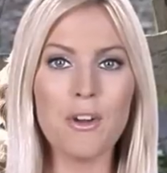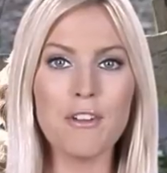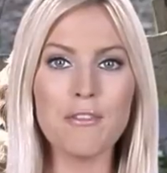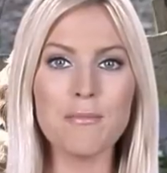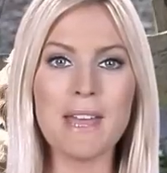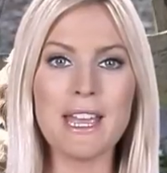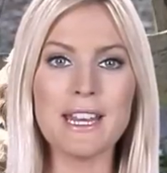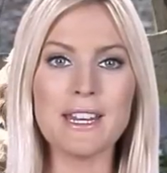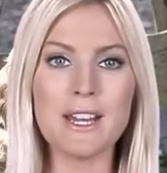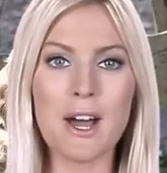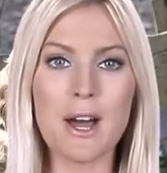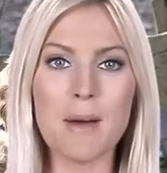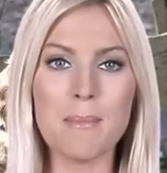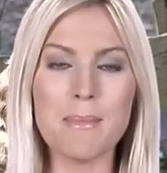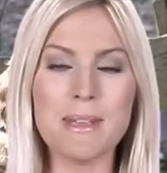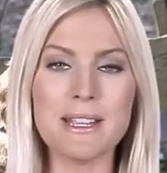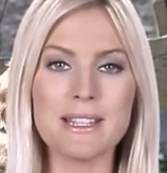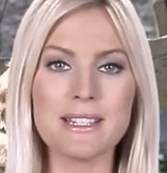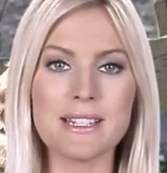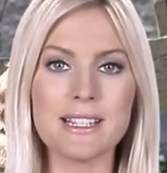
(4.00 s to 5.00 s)
We've made our
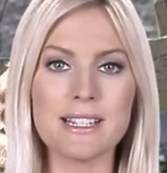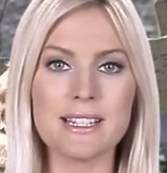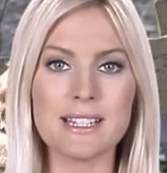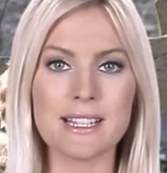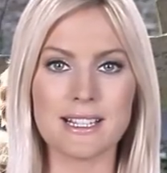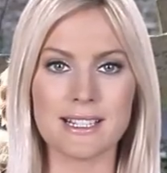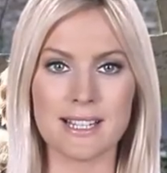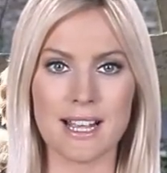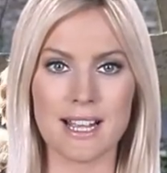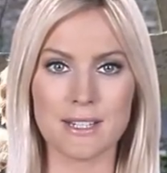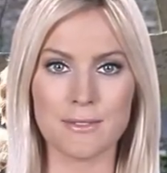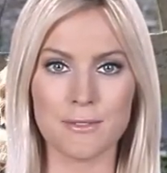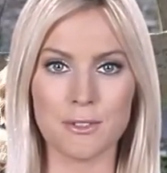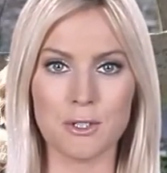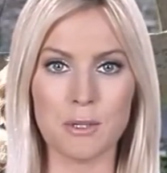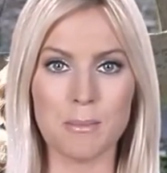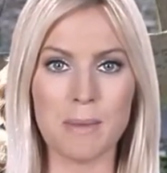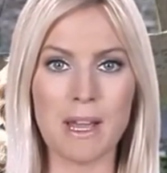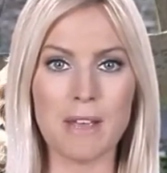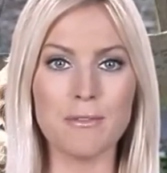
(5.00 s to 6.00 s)
business
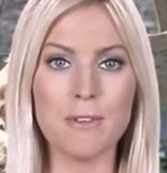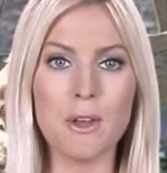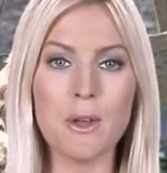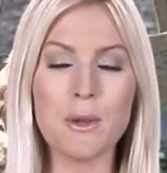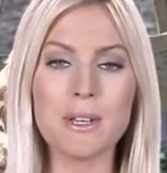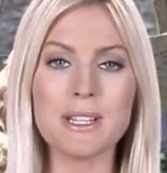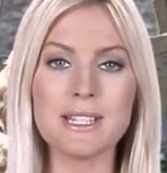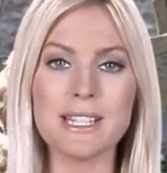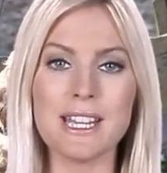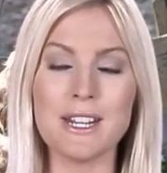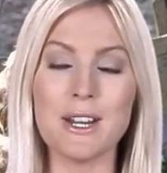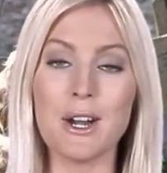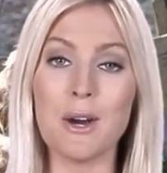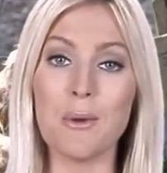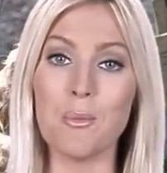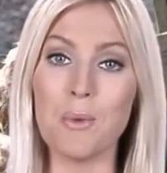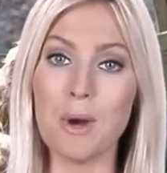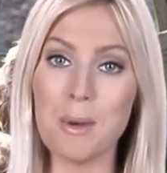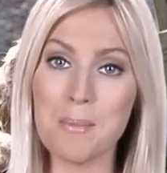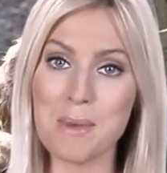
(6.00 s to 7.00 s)
successful by focusing
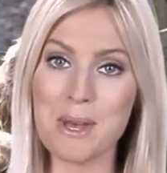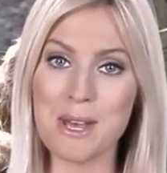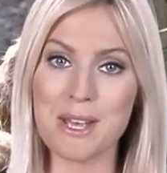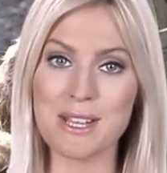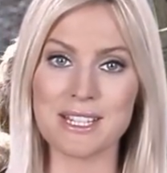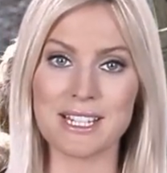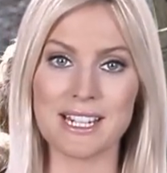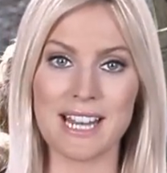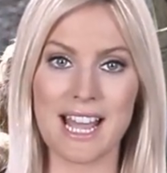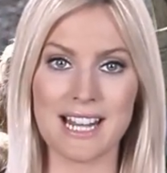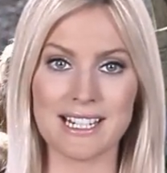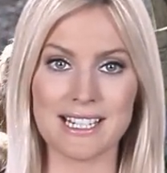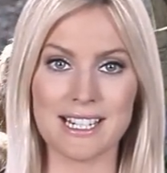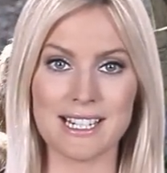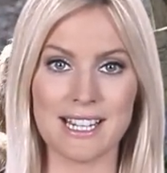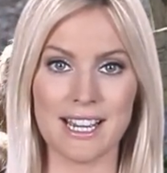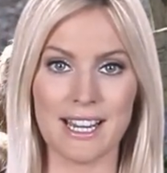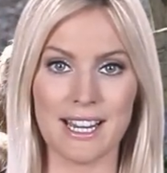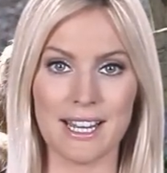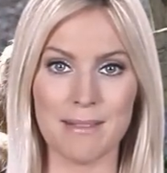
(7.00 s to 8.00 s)
on one person at a
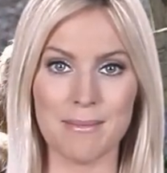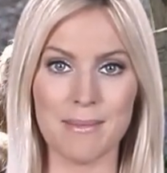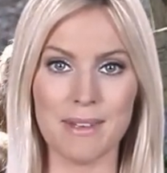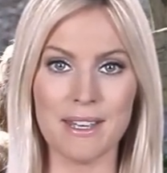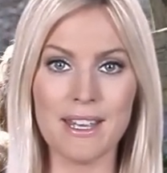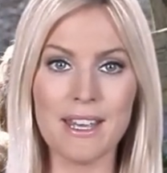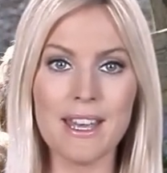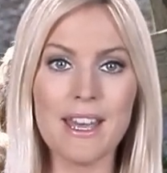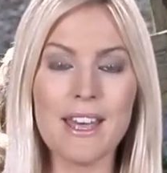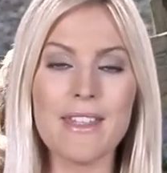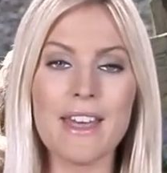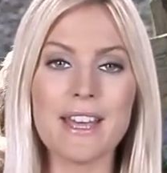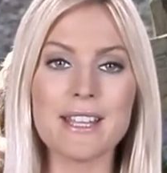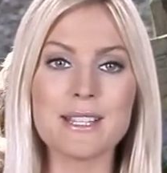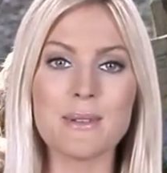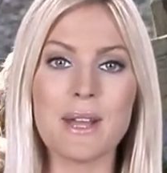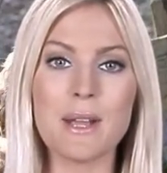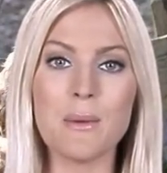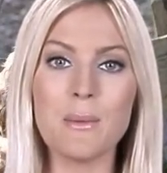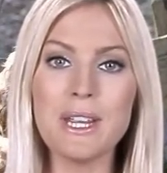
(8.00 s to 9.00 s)
time.
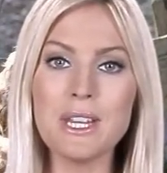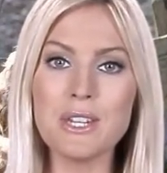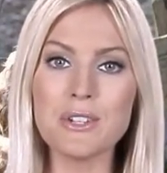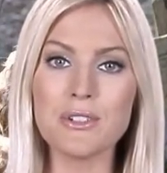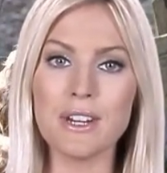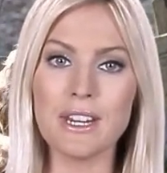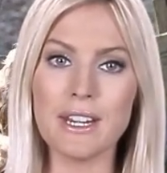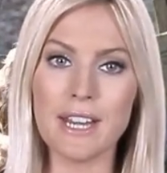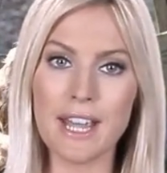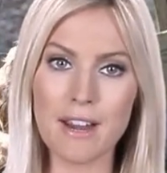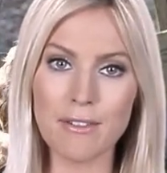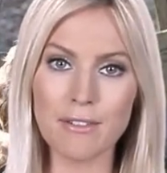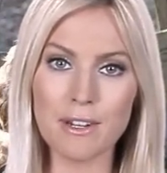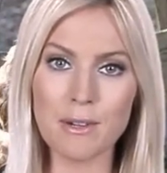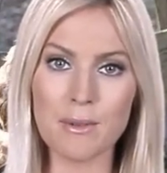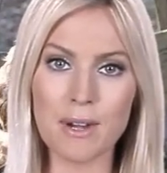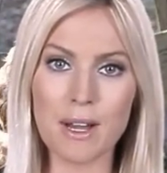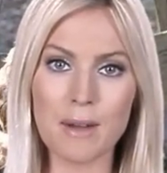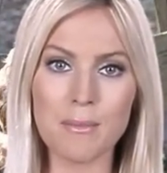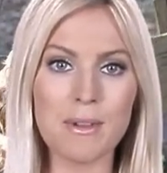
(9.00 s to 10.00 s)
That's why we treat
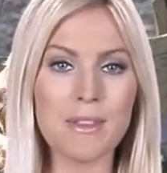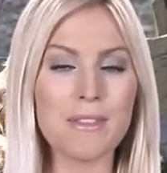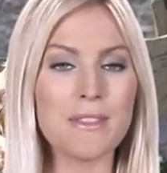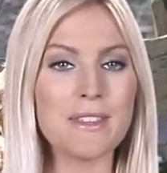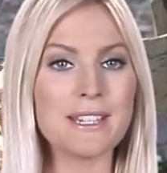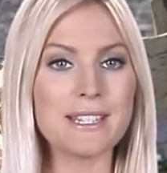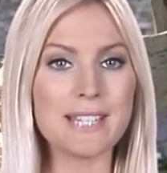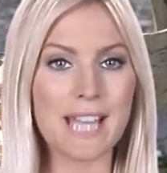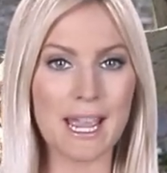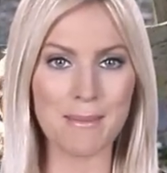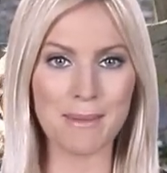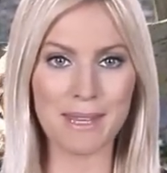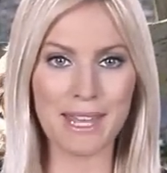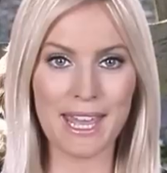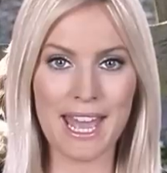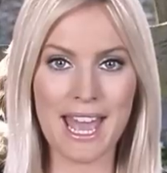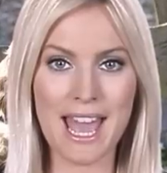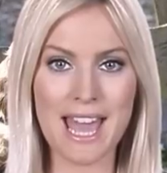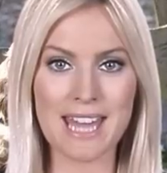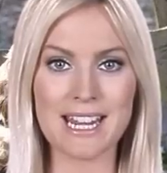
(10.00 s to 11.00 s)
everyone with the same
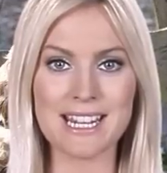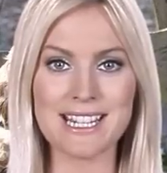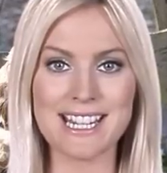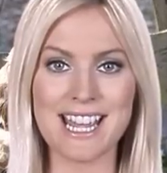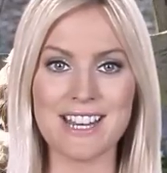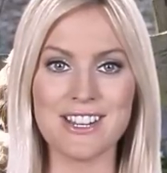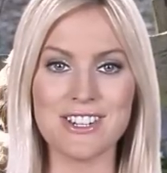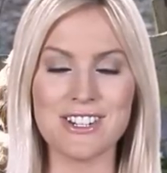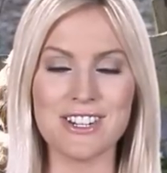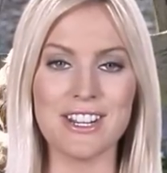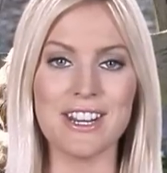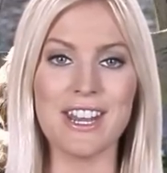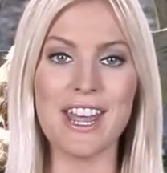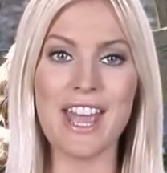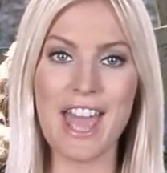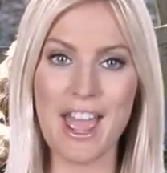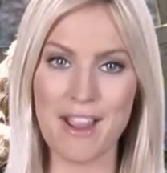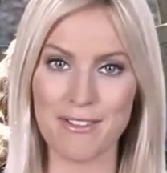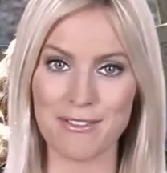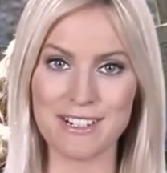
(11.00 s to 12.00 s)
care and attention
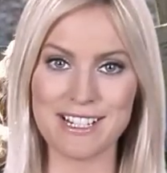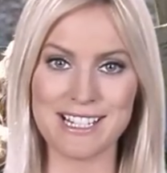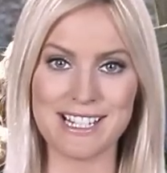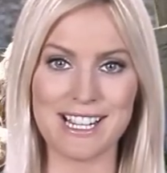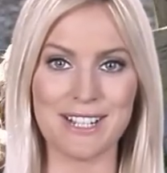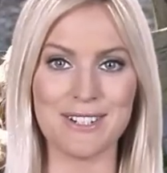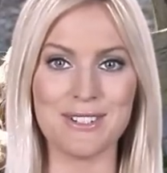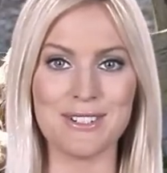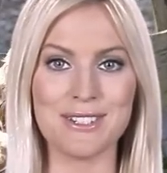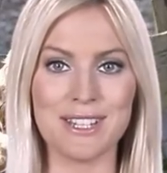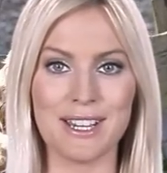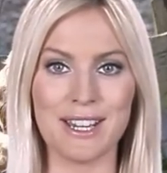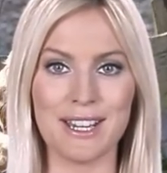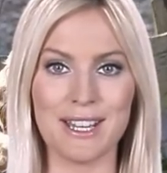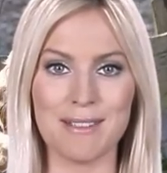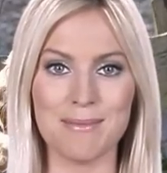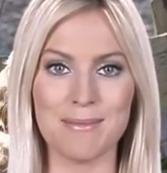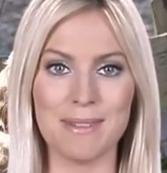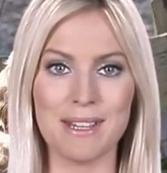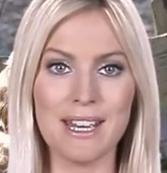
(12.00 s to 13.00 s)
every single
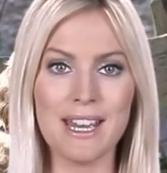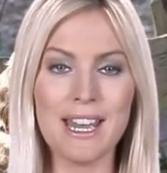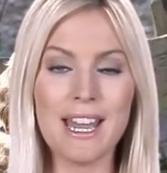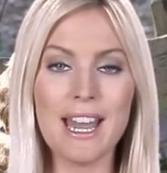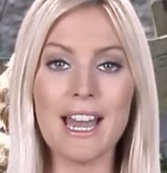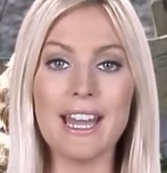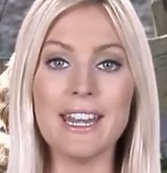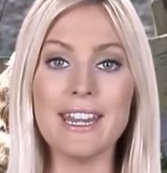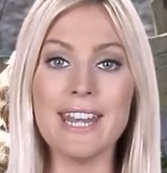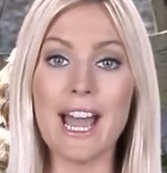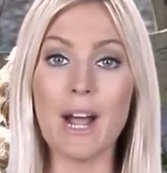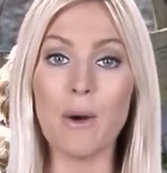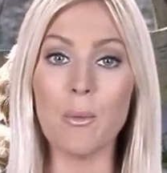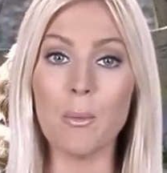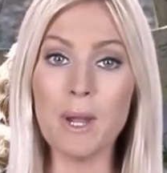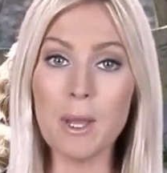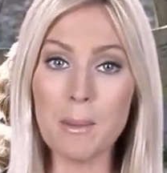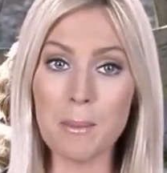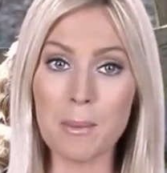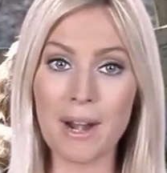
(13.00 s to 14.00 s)
time. And now
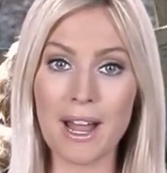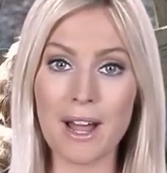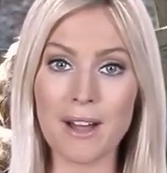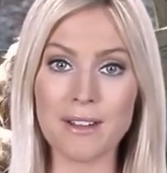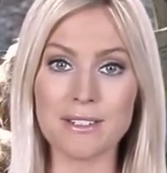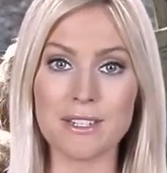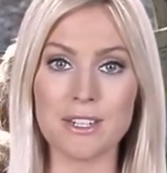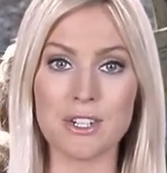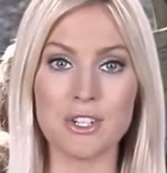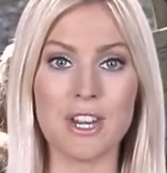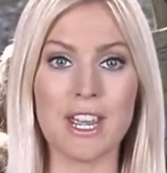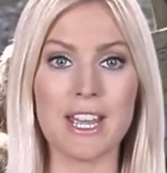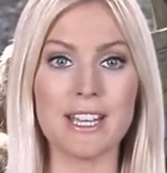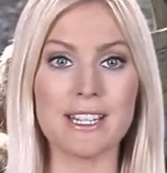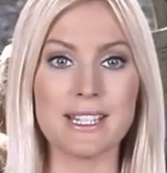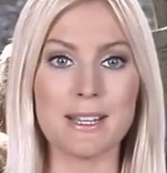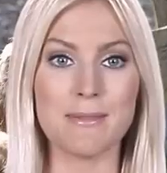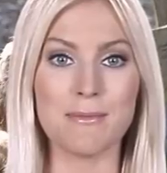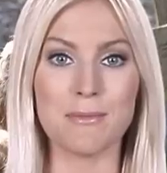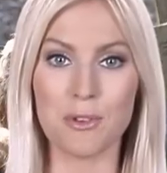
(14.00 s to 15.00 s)
we're proud to share
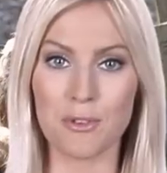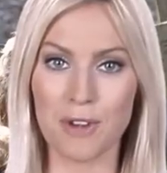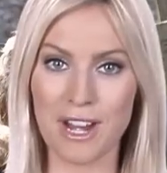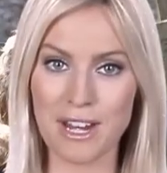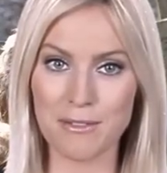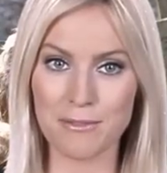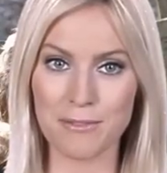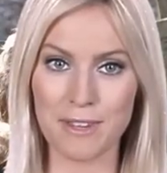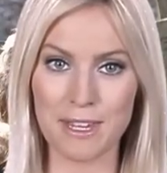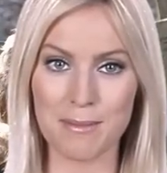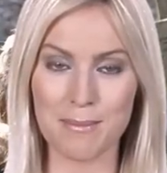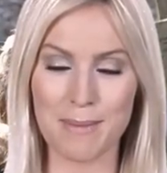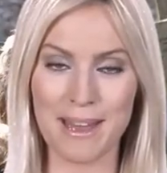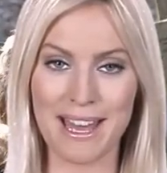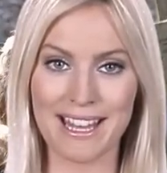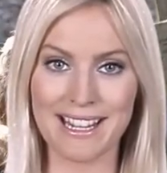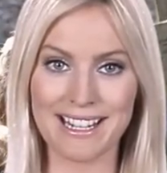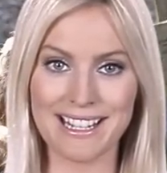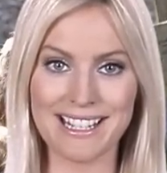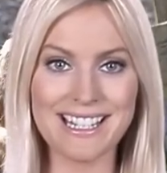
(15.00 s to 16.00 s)
some great
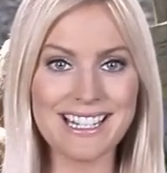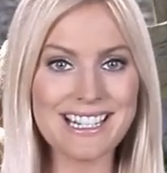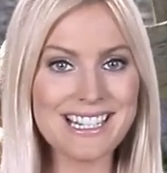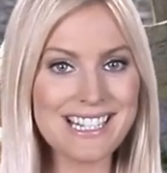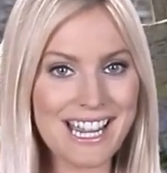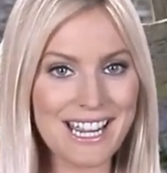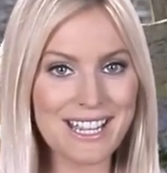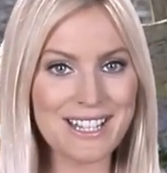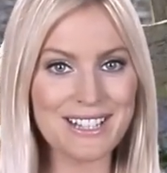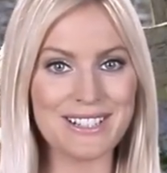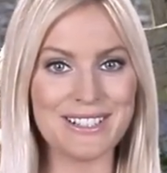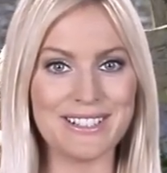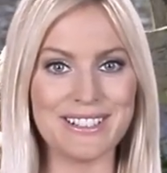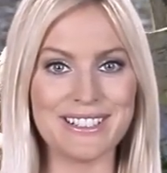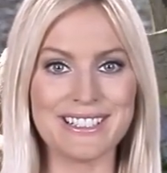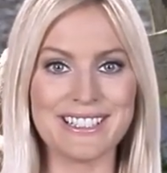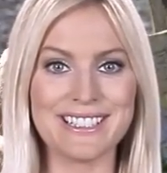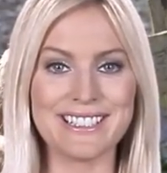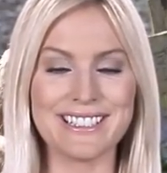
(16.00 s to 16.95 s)
feedback. Take a look.